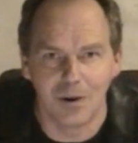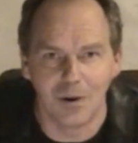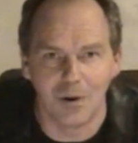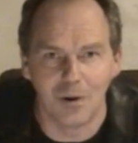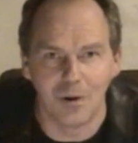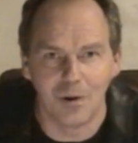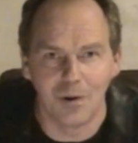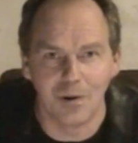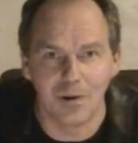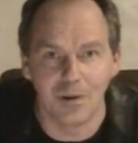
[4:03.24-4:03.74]

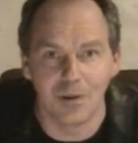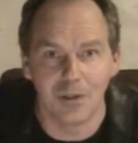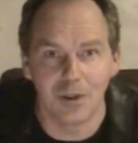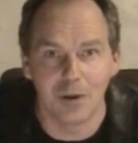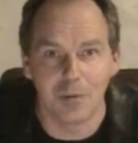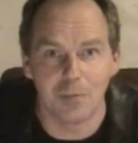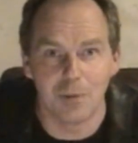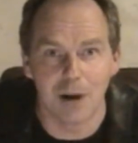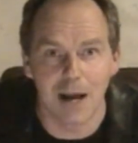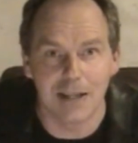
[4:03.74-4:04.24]
"All
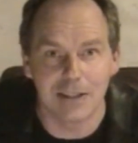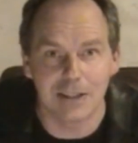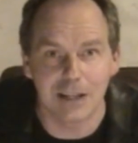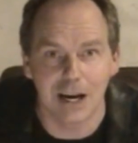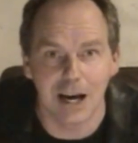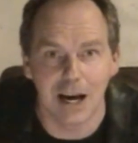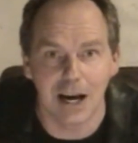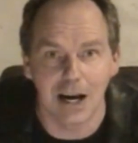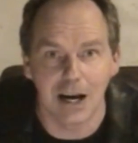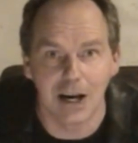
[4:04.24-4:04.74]
the
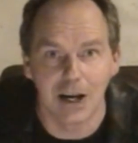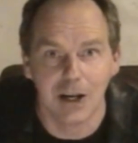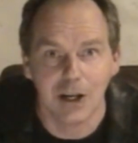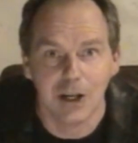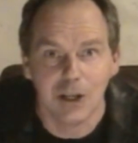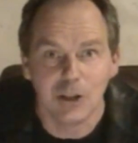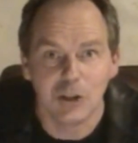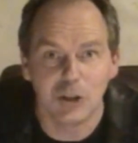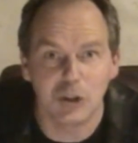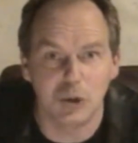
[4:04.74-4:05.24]
better
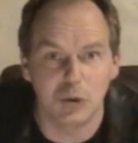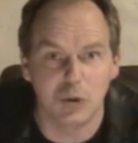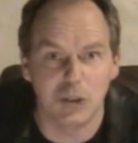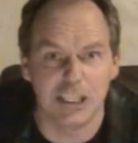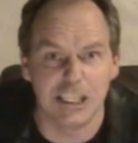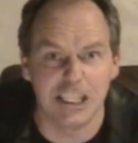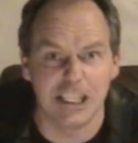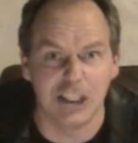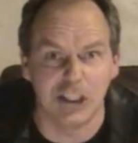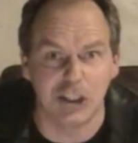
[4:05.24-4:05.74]
to
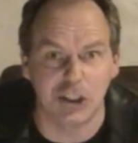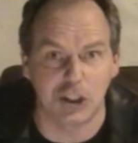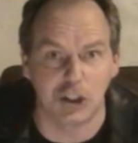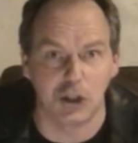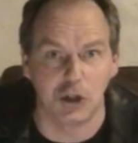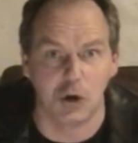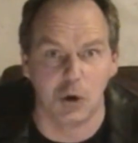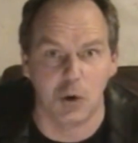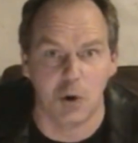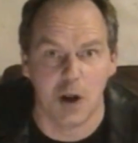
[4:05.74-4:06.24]
eat
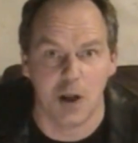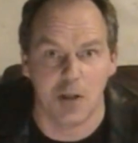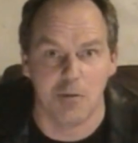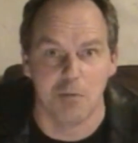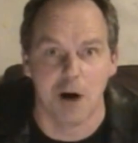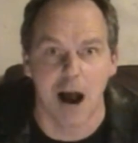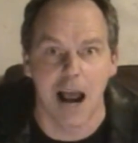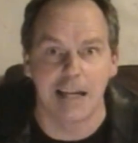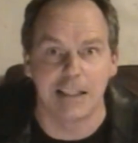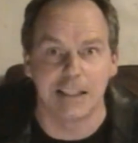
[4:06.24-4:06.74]
you
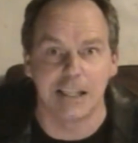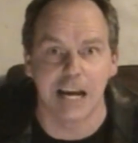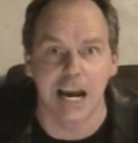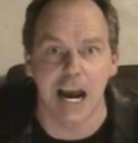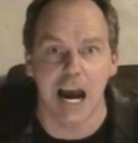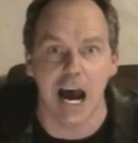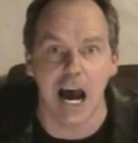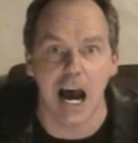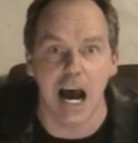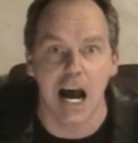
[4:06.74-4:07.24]
with, my
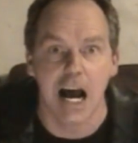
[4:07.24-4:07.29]
dear."